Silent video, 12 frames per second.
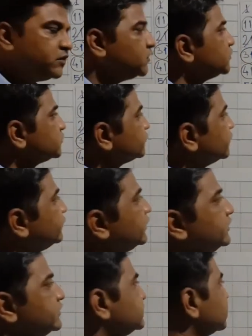So we will
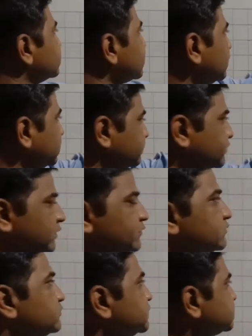list down all the prime
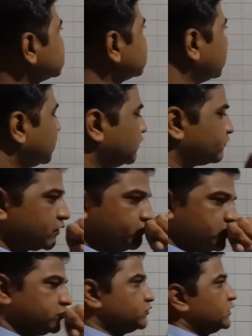numbers from
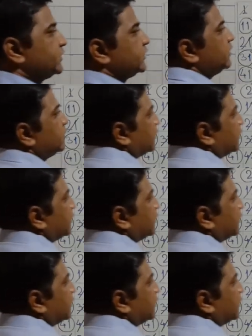1 to 100.